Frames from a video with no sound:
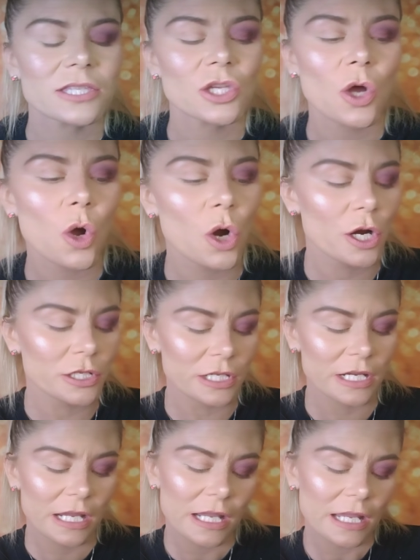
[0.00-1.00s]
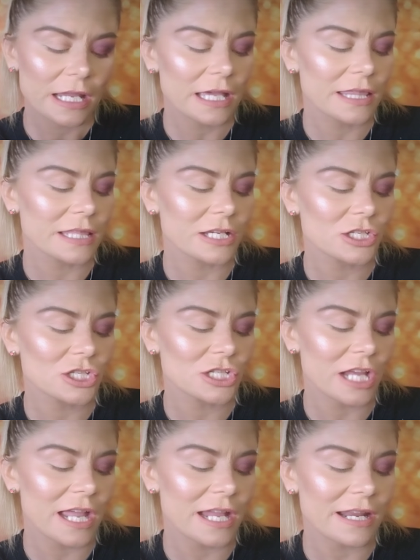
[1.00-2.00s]
Tarte in the
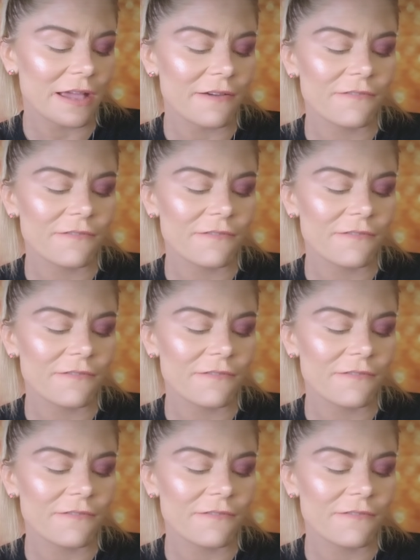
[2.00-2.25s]
shade